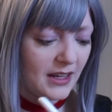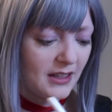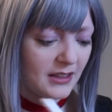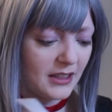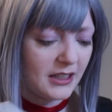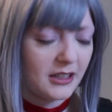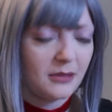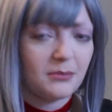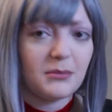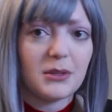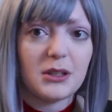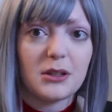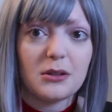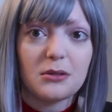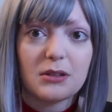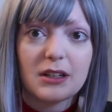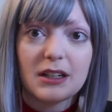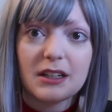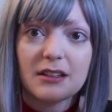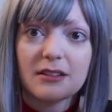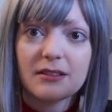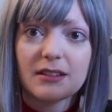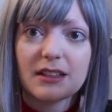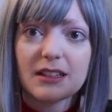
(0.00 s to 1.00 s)
like
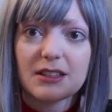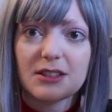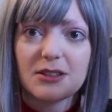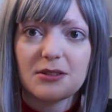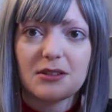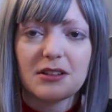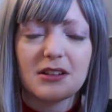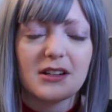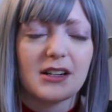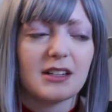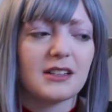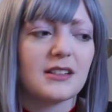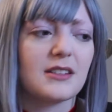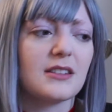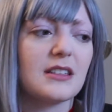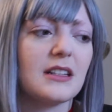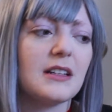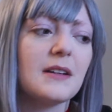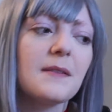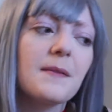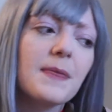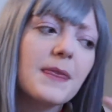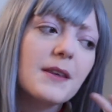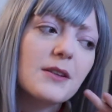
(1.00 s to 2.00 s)
muted, as you can kind of
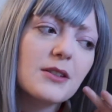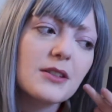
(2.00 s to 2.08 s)
see.